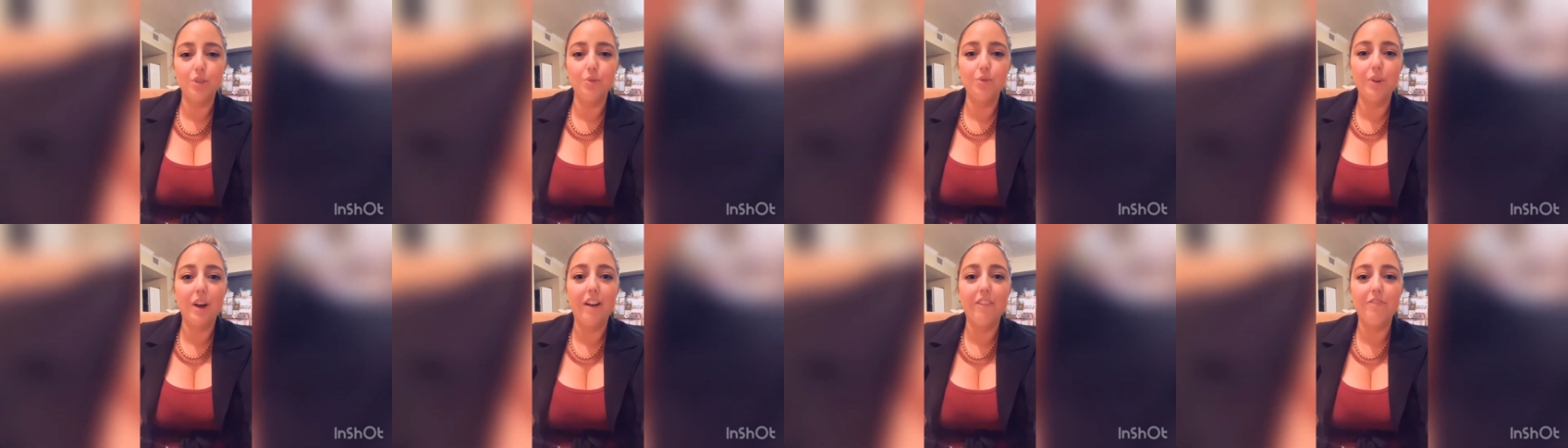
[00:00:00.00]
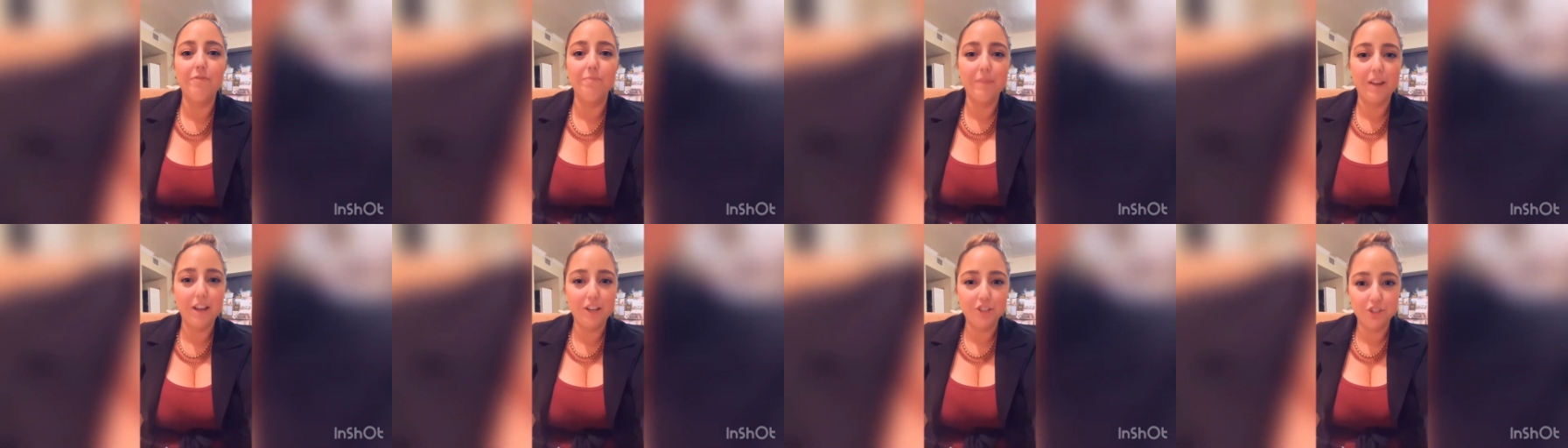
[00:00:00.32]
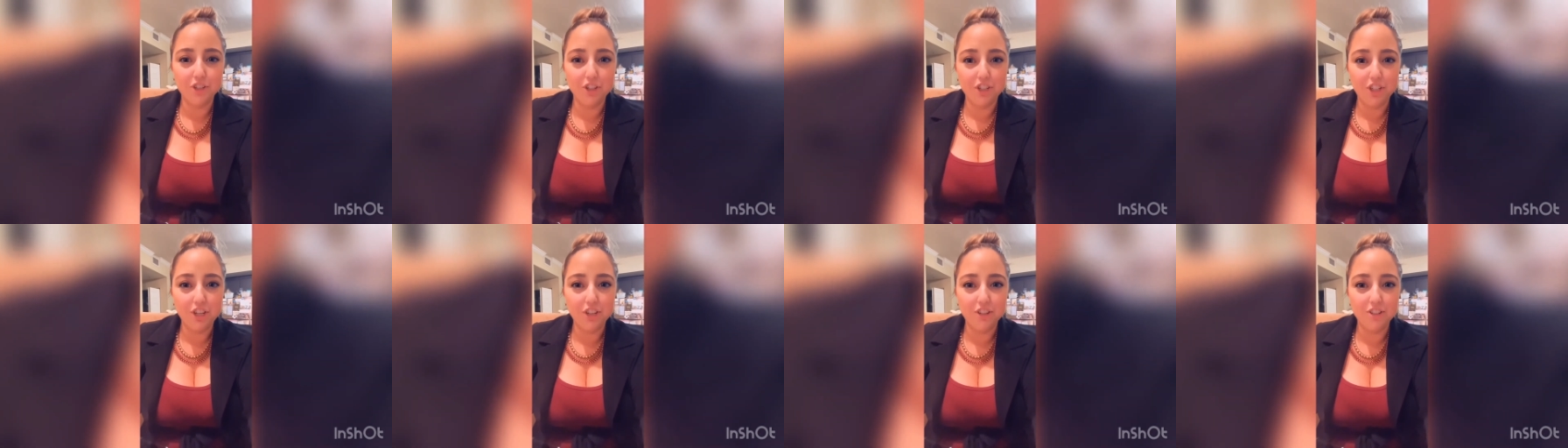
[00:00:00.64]
you have
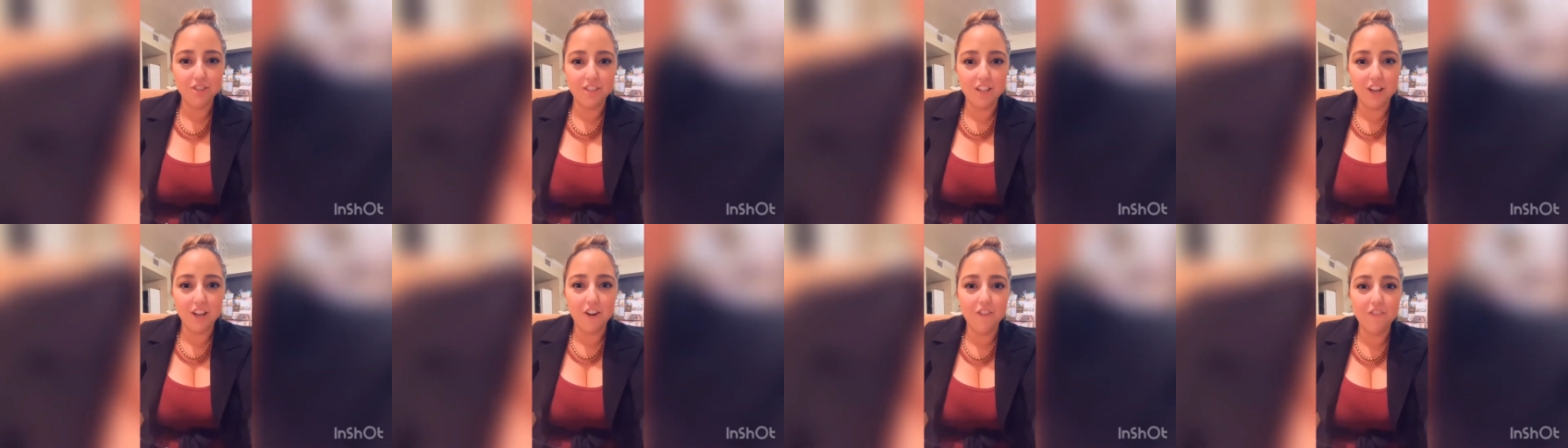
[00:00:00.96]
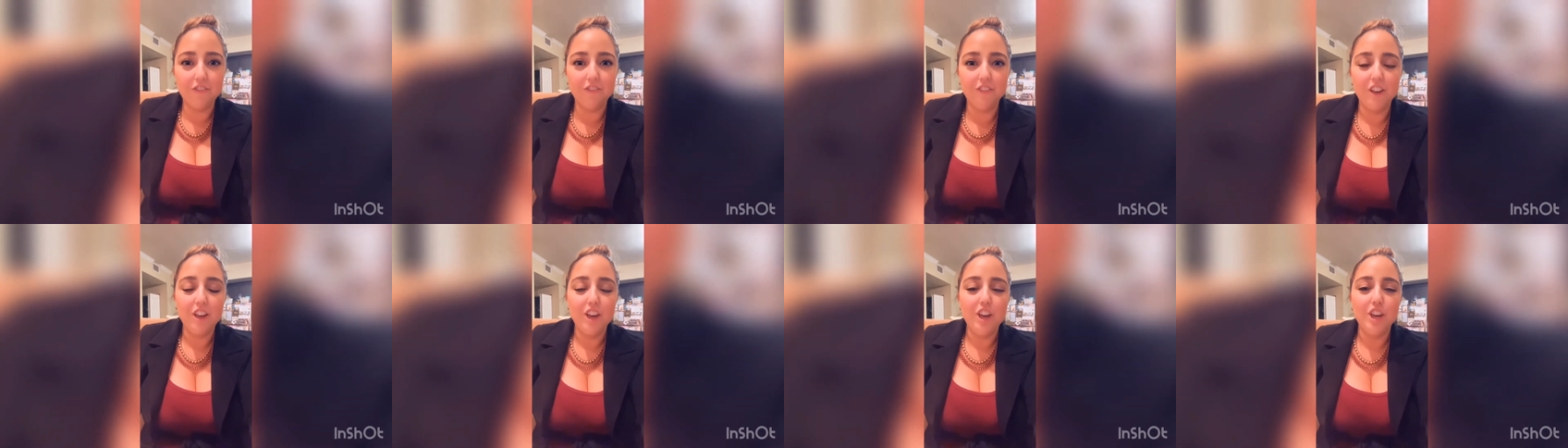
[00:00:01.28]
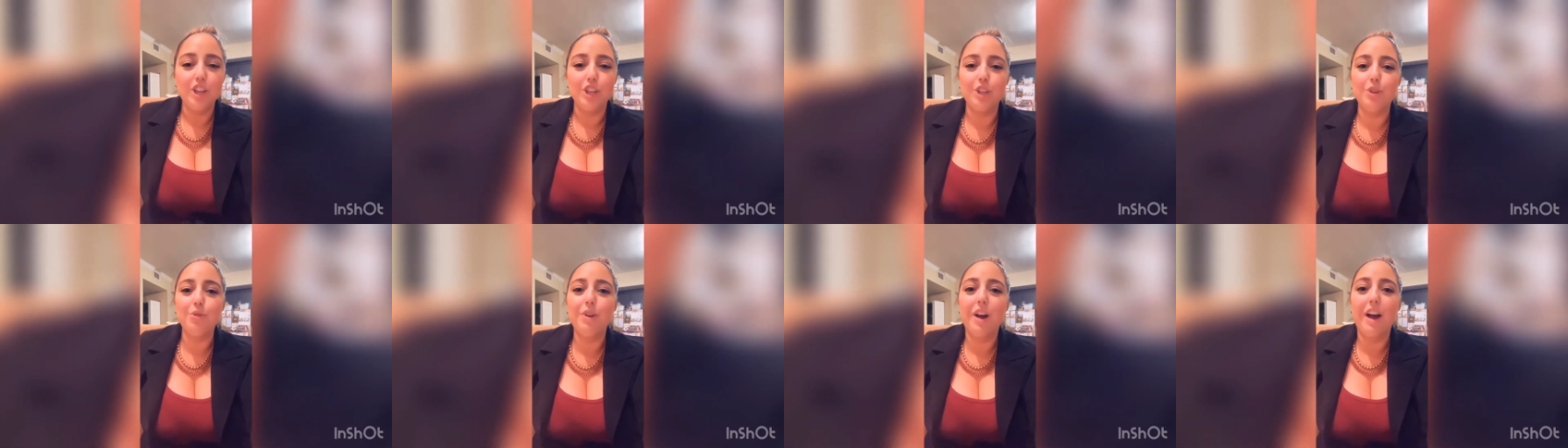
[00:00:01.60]
measured yourself,
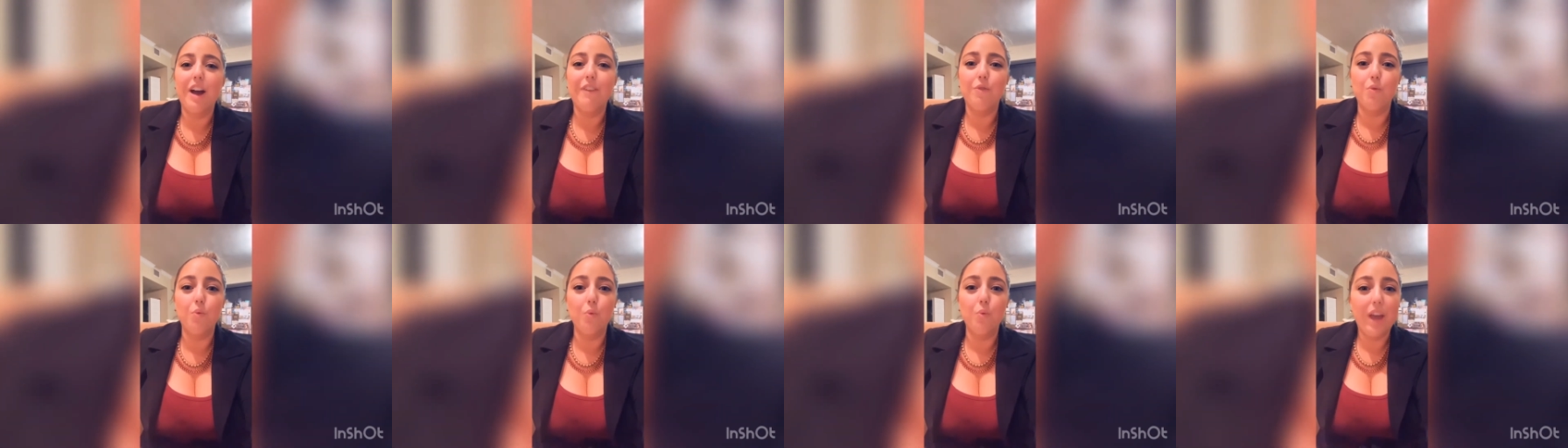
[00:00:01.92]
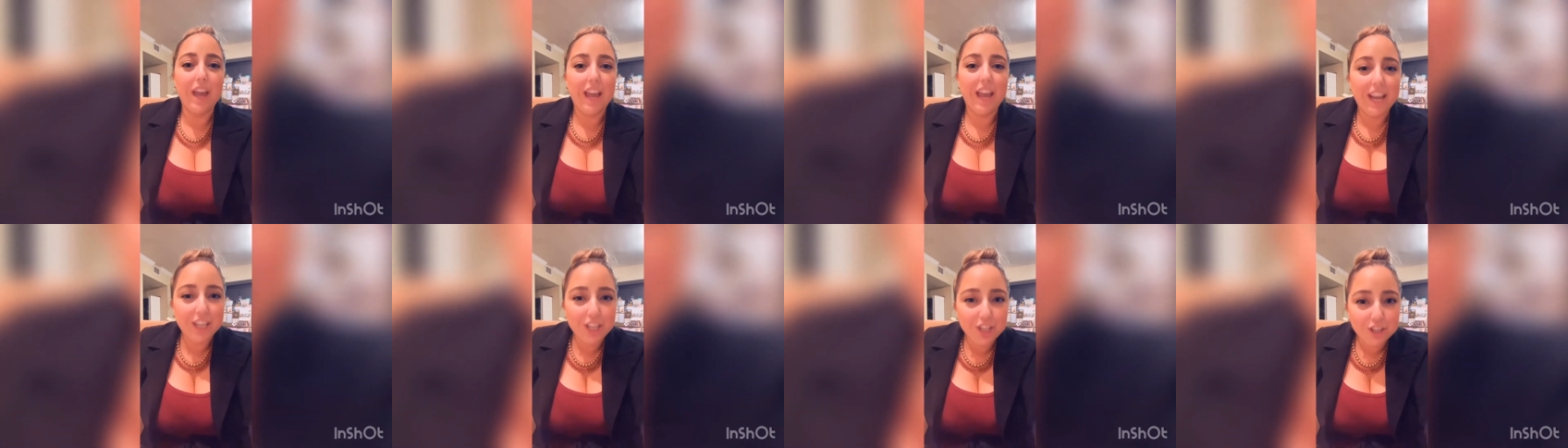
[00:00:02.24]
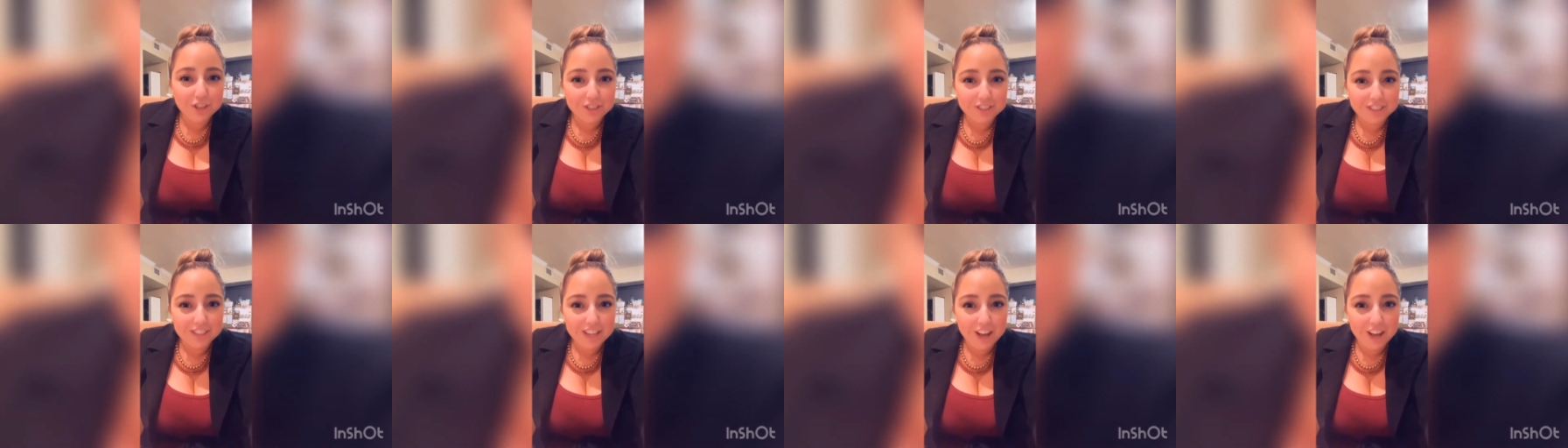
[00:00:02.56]
you have weighed
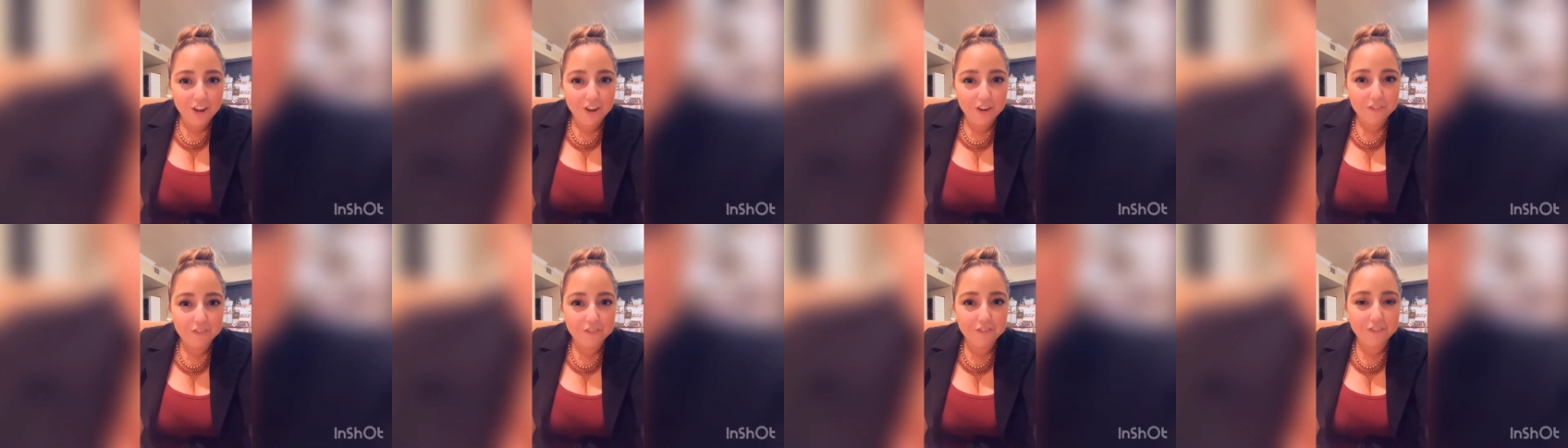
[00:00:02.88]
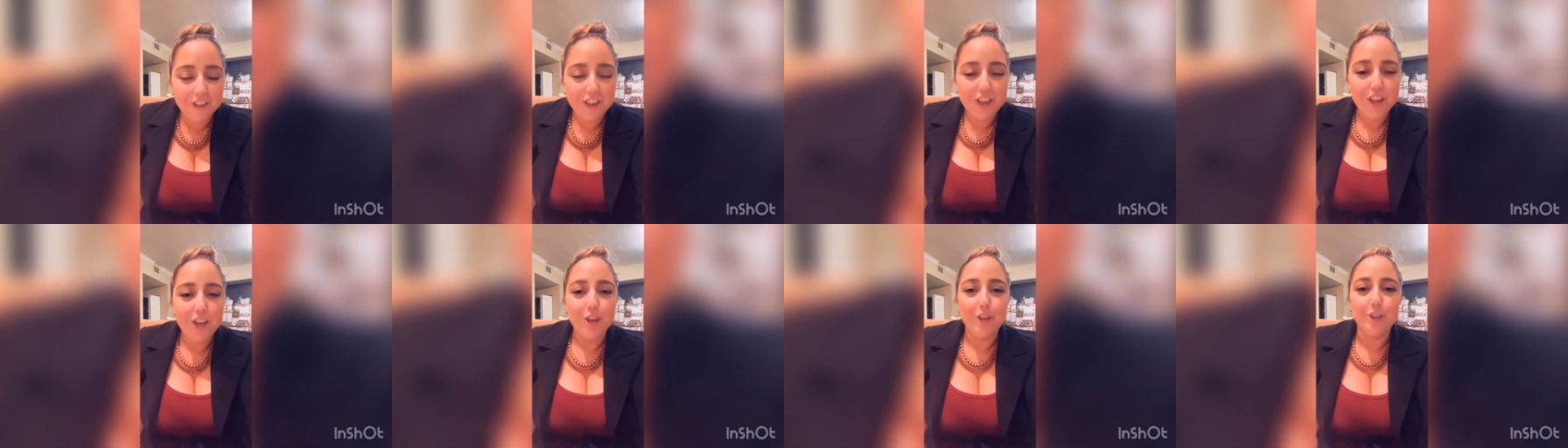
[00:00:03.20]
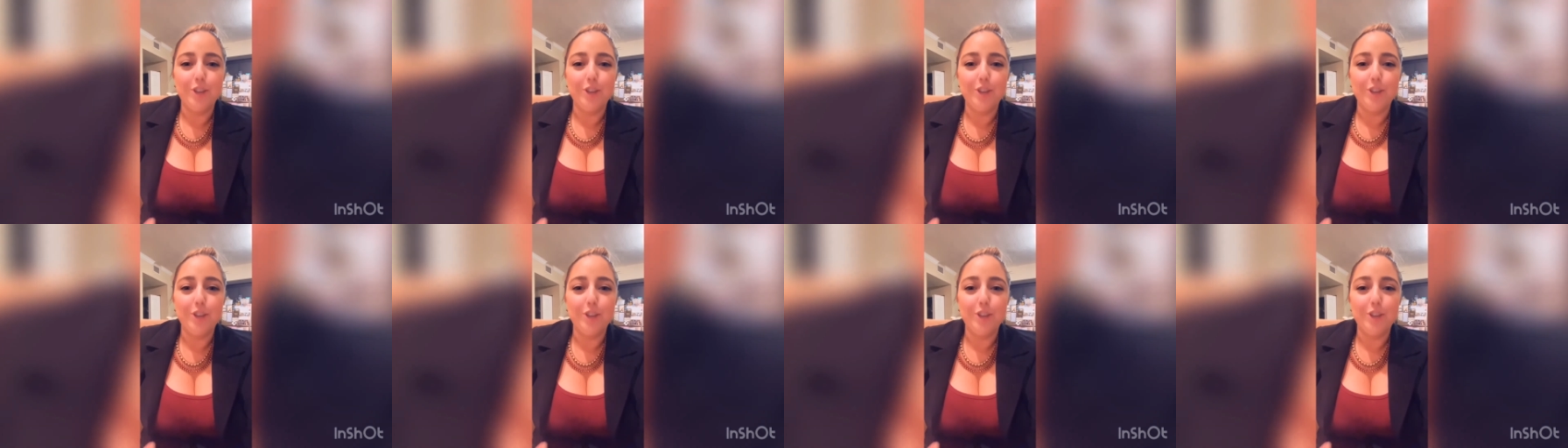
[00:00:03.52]
yourself,